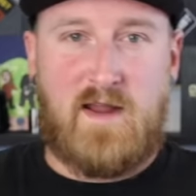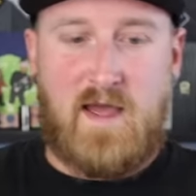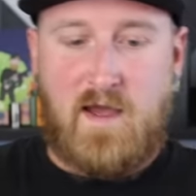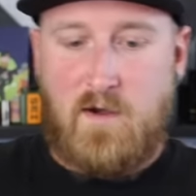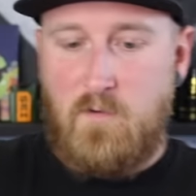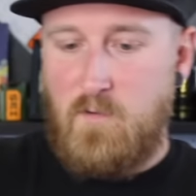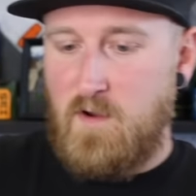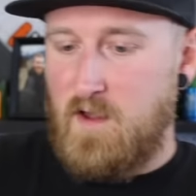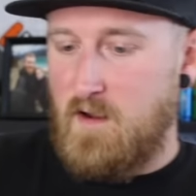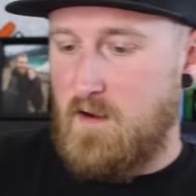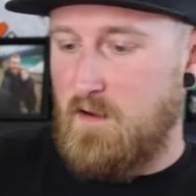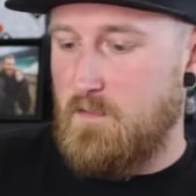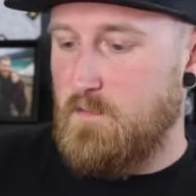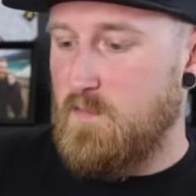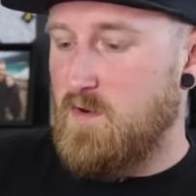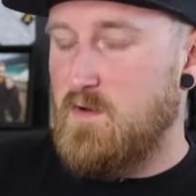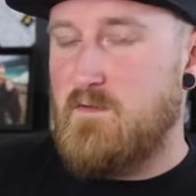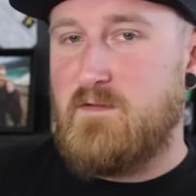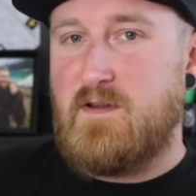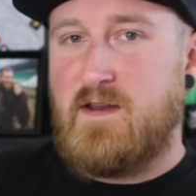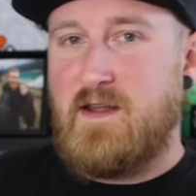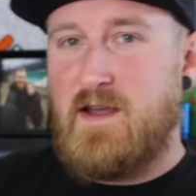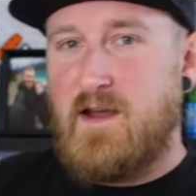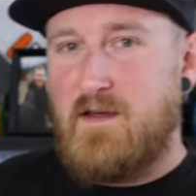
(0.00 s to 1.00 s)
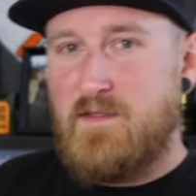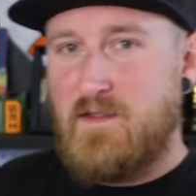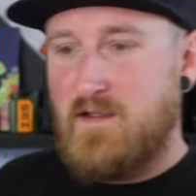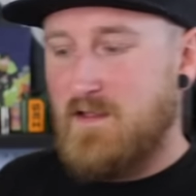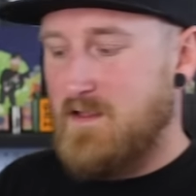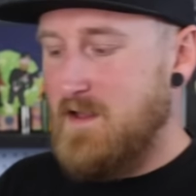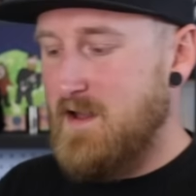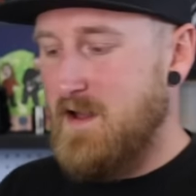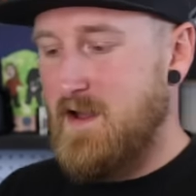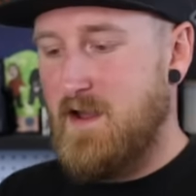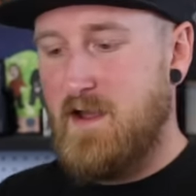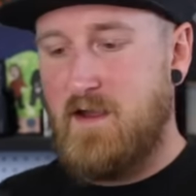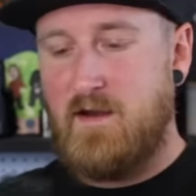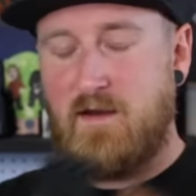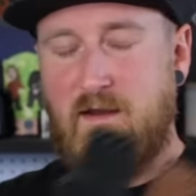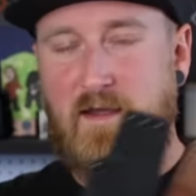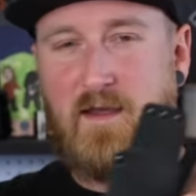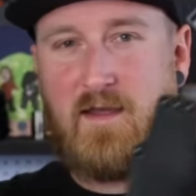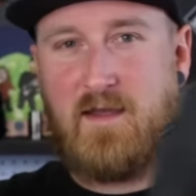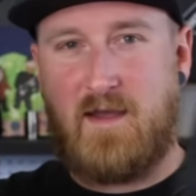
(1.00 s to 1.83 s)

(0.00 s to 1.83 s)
now we are moving down the line,